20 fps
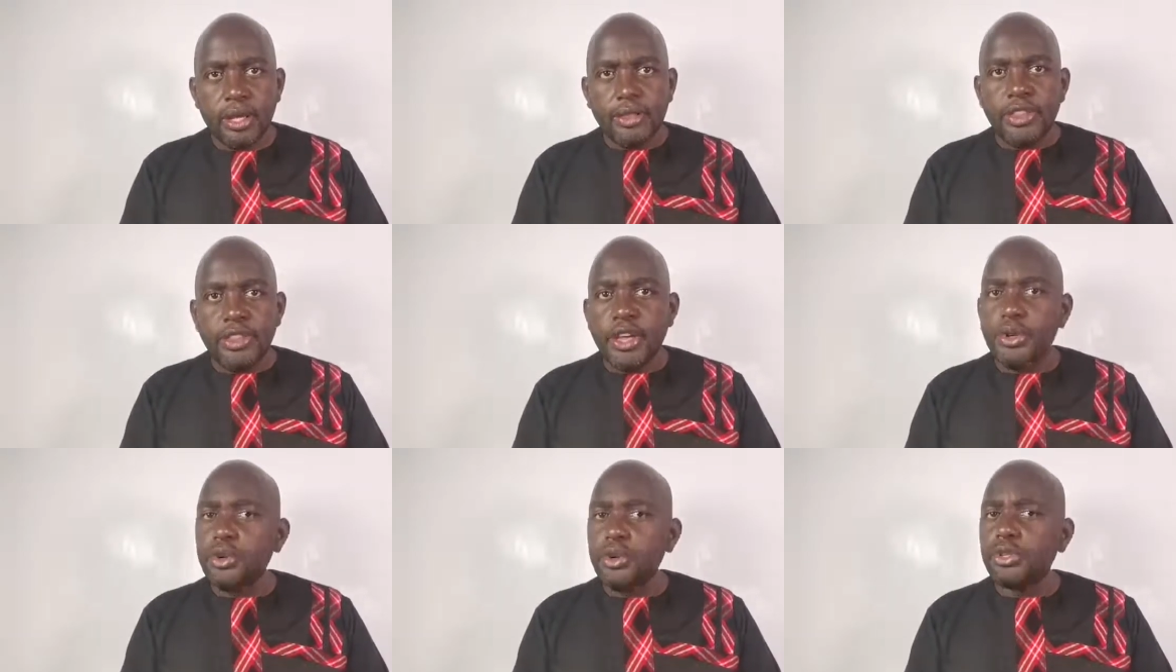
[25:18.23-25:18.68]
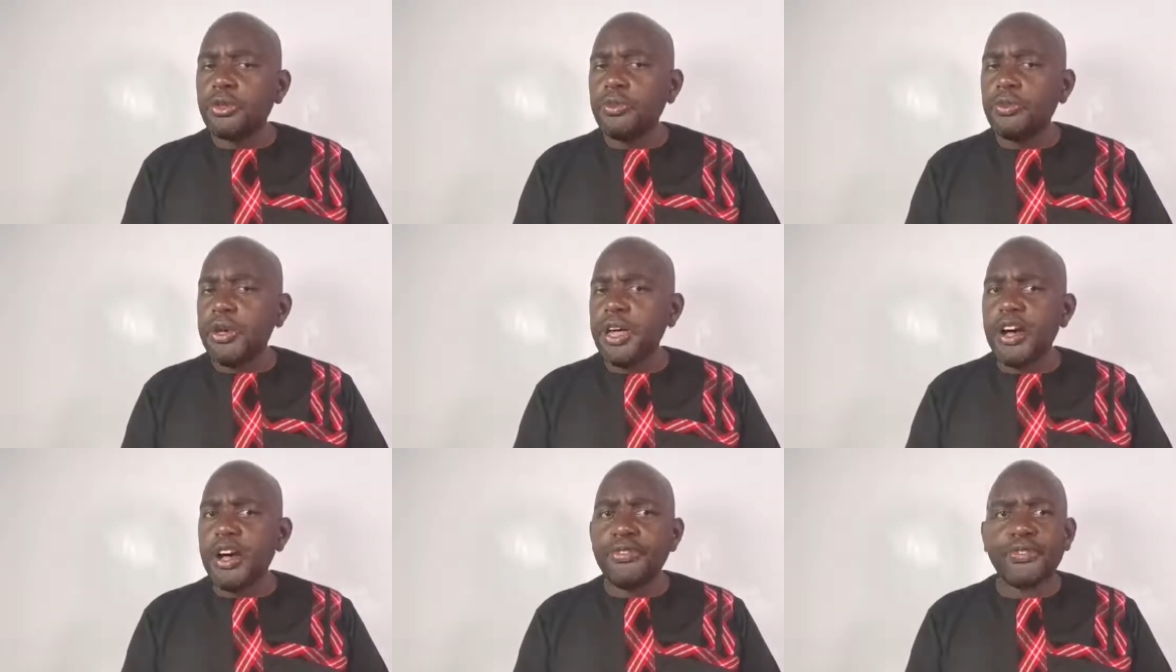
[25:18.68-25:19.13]
The youth
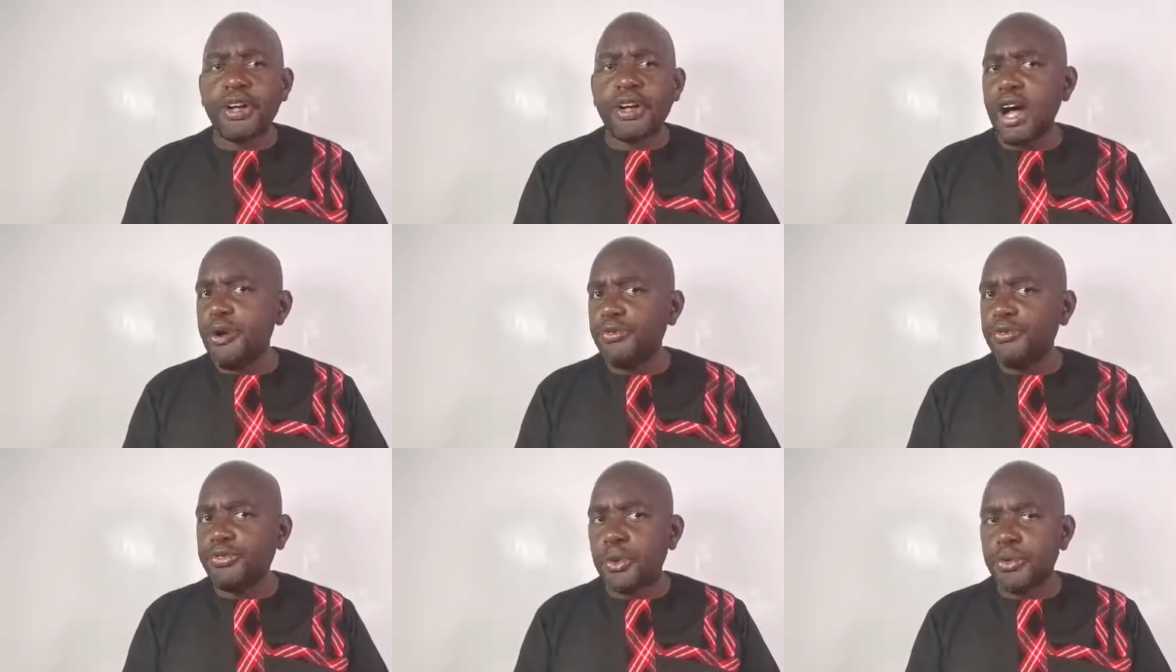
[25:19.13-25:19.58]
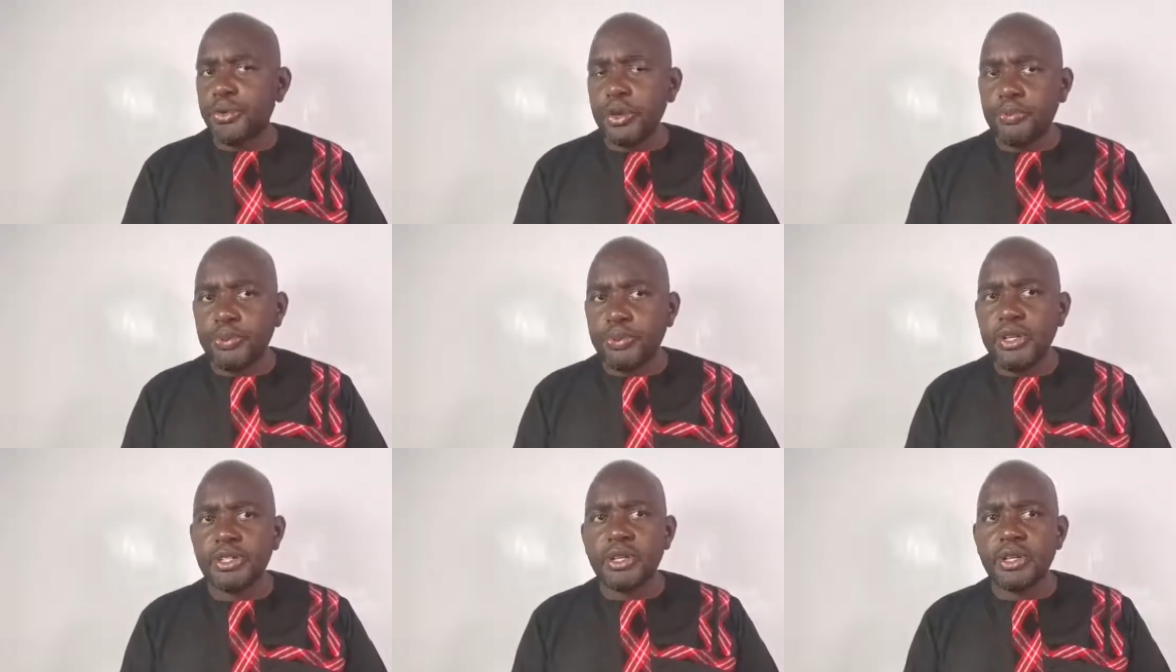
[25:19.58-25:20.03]
may have come from the
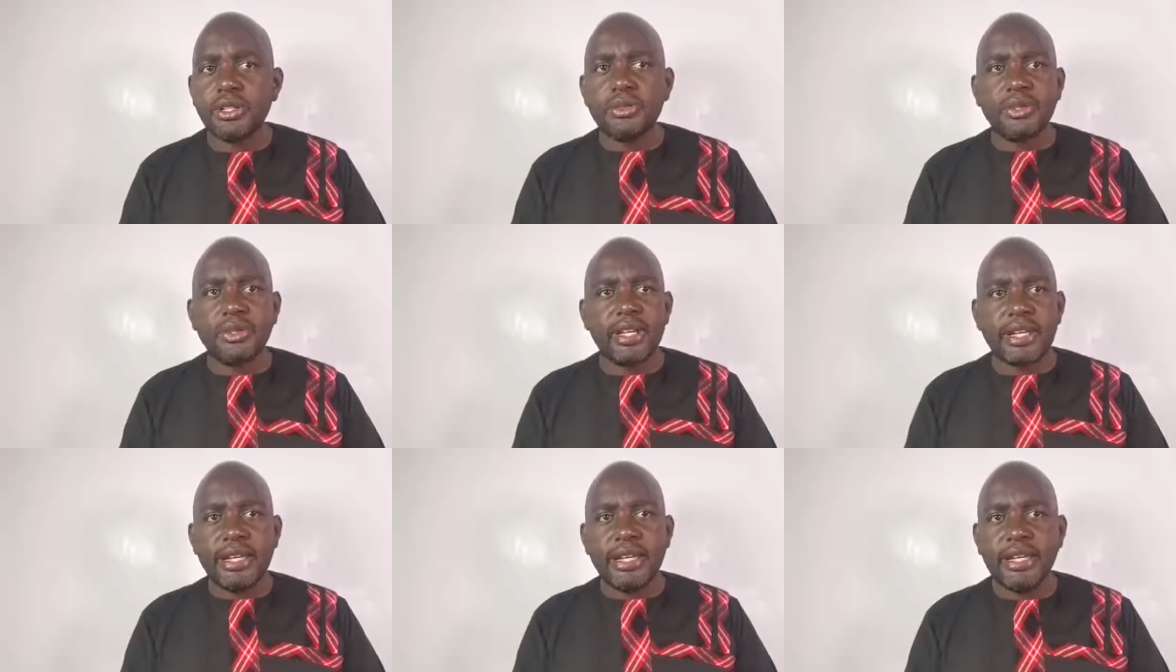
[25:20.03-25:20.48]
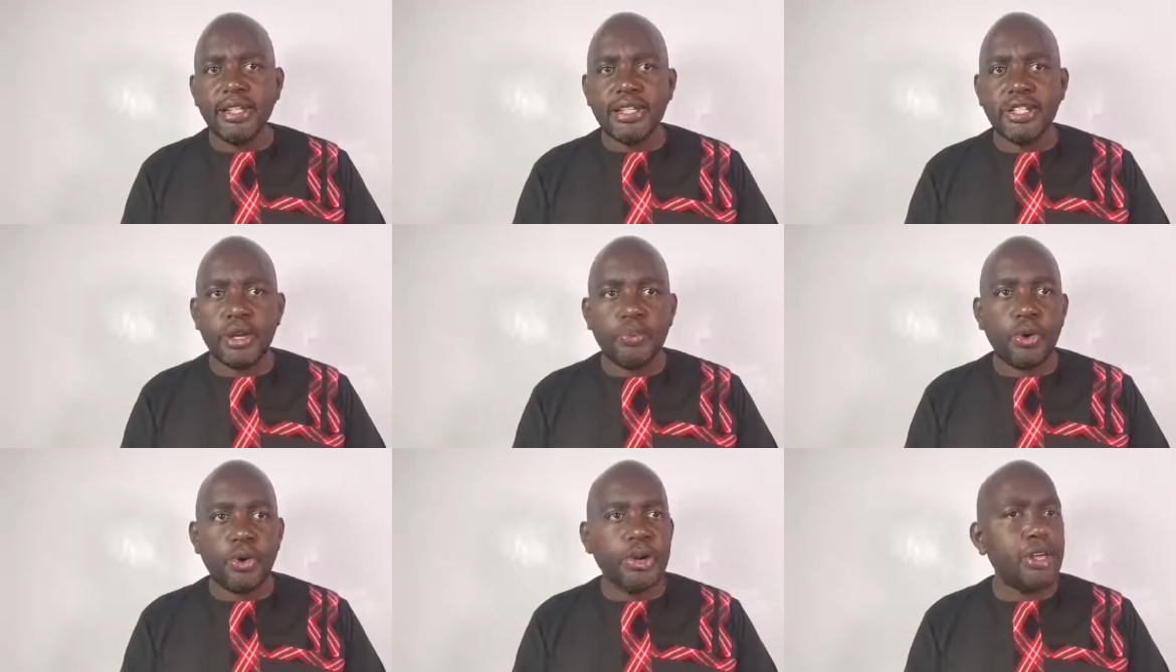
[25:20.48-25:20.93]
prison to the
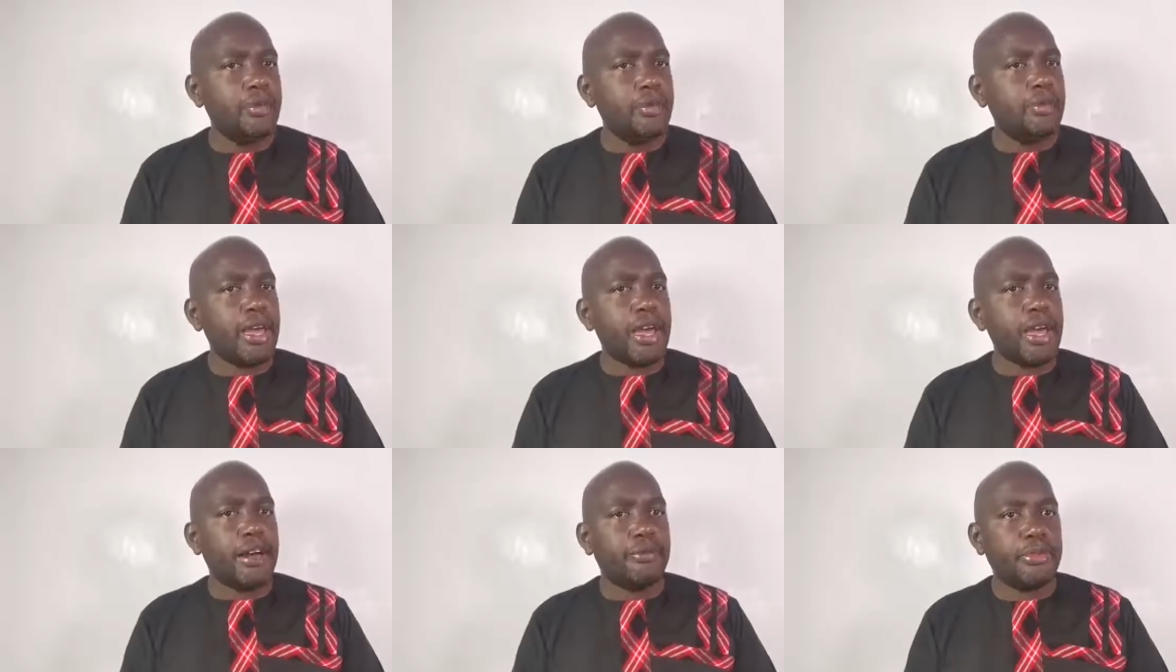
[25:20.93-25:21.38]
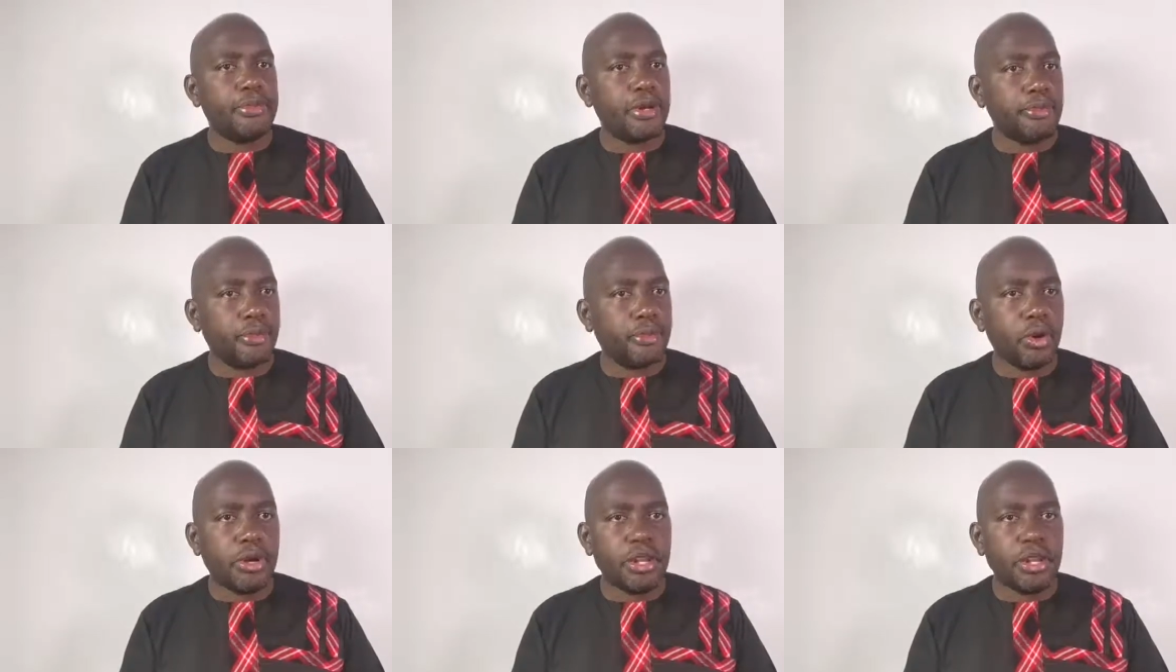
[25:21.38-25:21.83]
kingship, or he may have
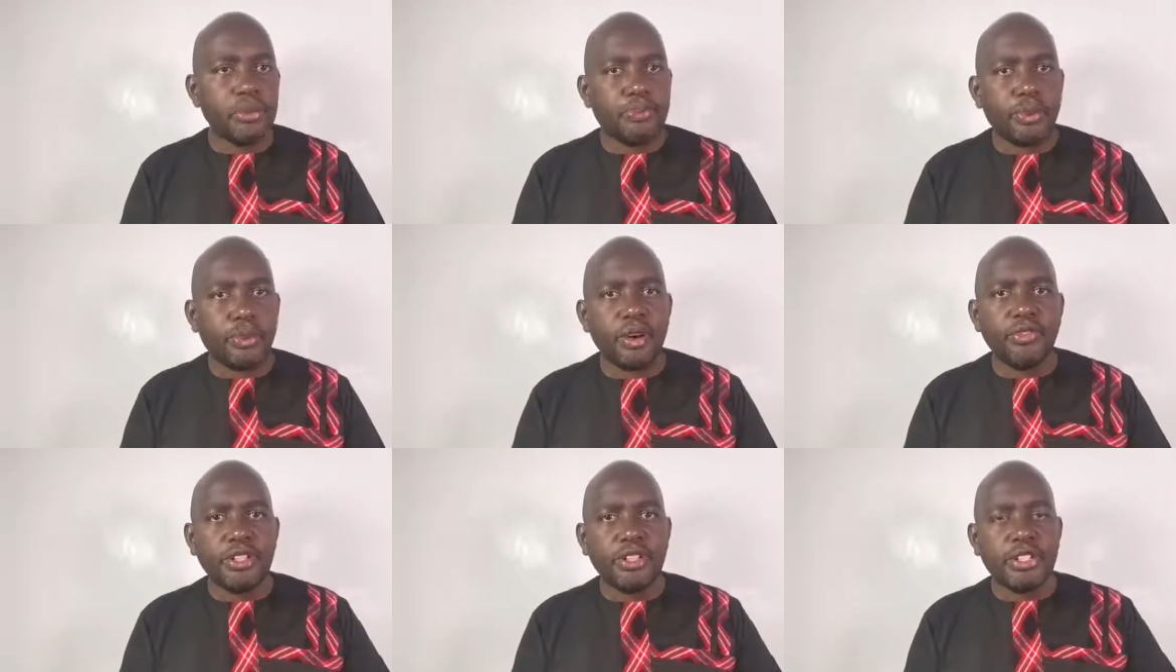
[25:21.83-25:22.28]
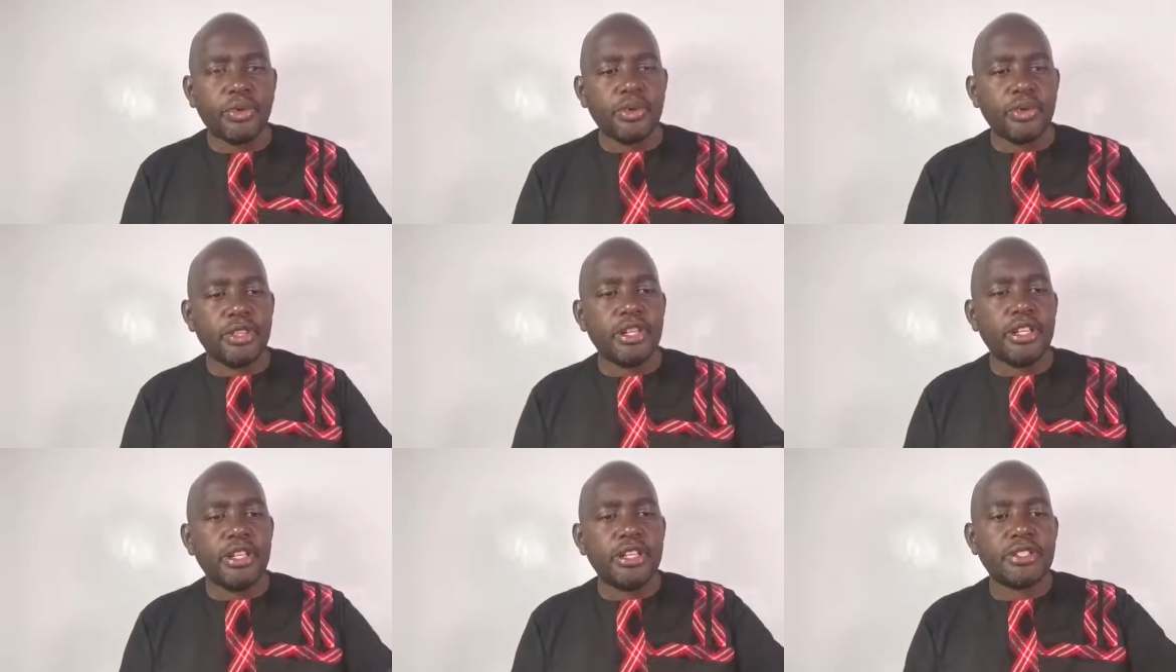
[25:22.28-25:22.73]
been born in poverty
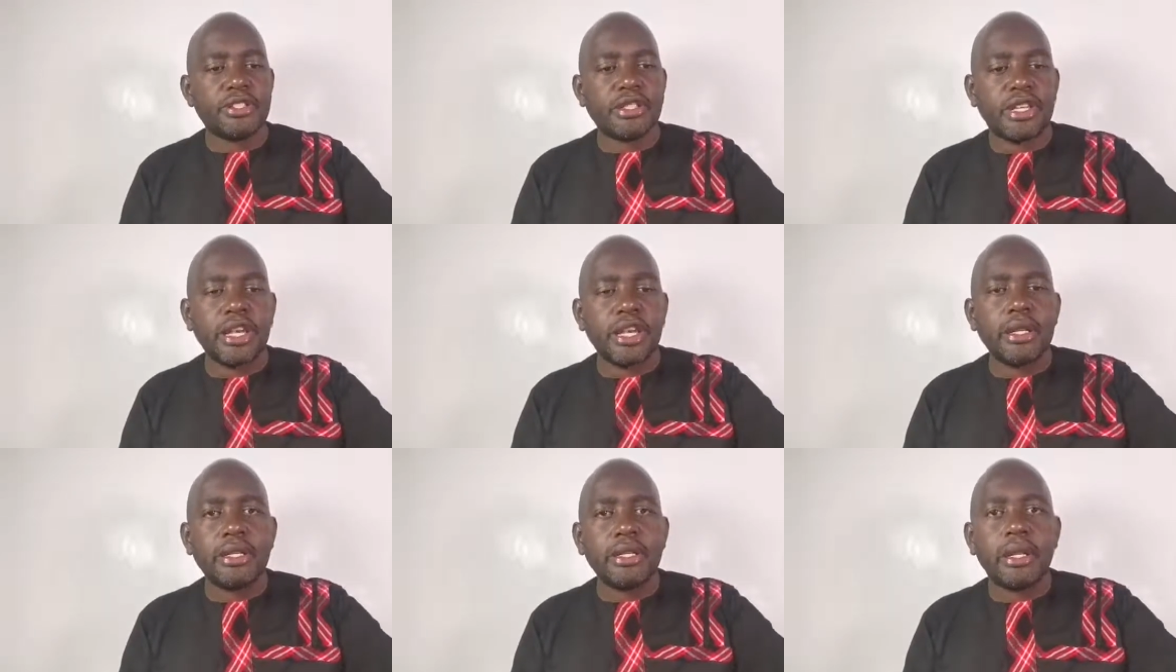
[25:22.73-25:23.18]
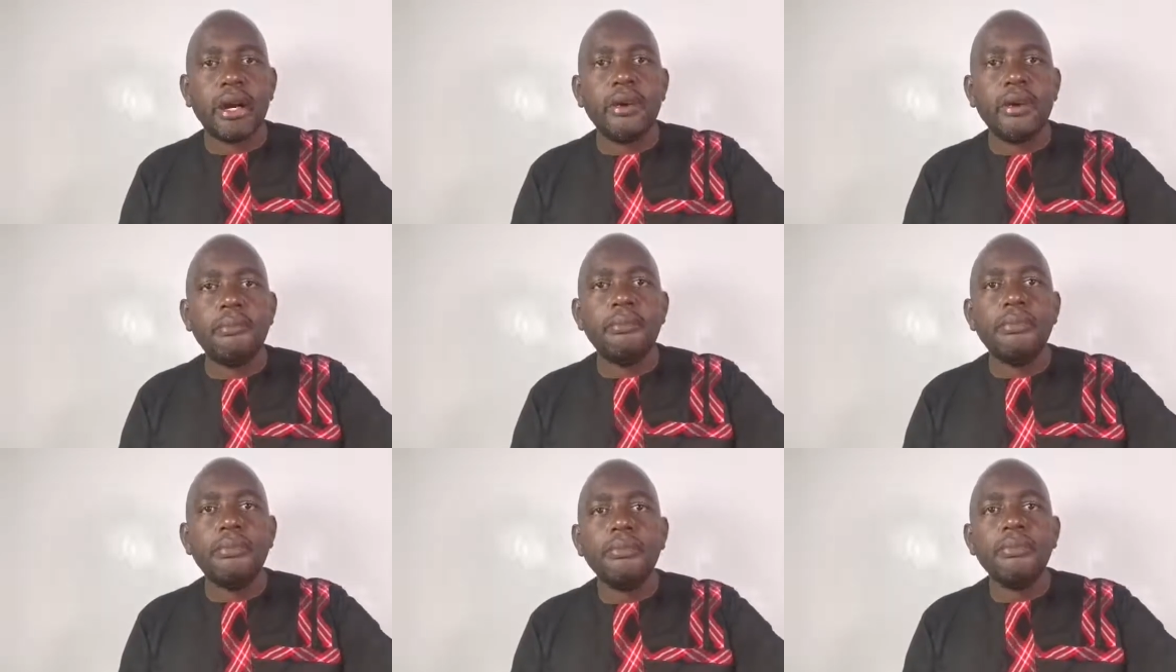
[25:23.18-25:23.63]
within his
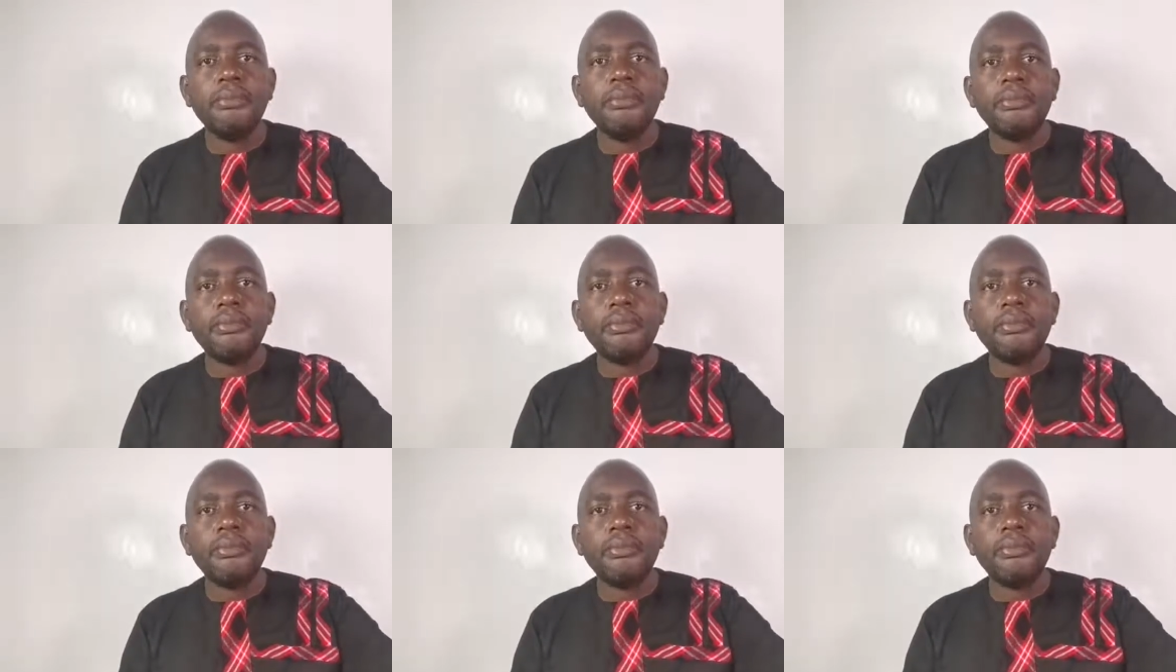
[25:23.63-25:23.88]
kingdom.